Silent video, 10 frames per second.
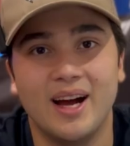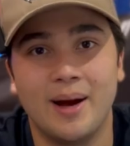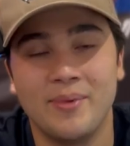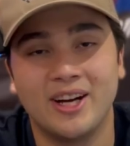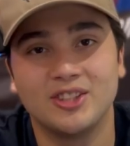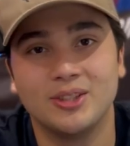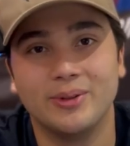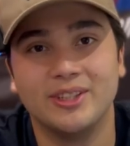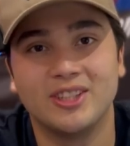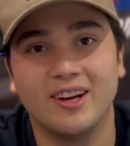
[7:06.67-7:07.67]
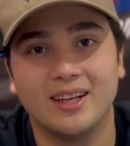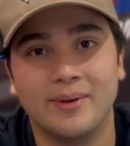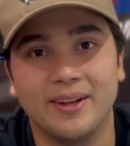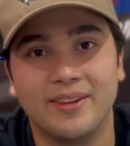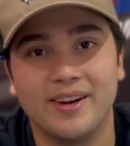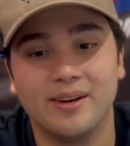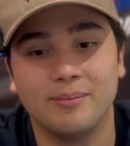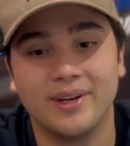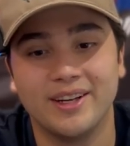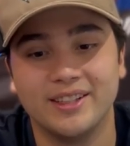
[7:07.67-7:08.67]
I'm not sure what you're talking about there,
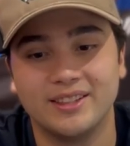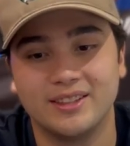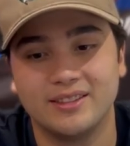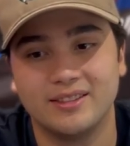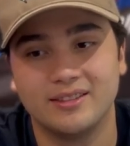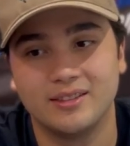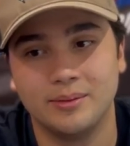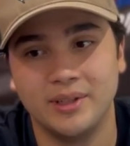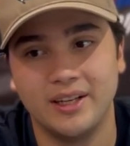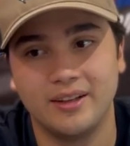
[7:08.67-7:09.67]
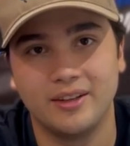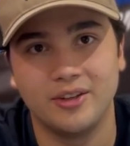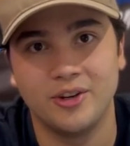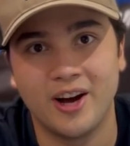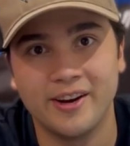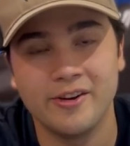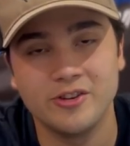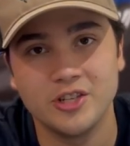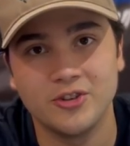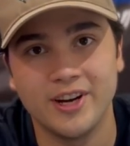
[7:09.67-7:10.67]
because, to me, you got an
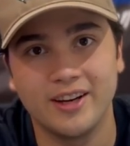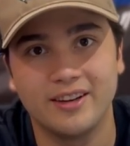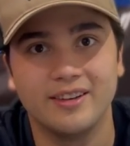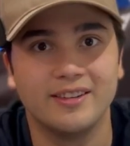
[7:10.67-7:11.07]
energy drink.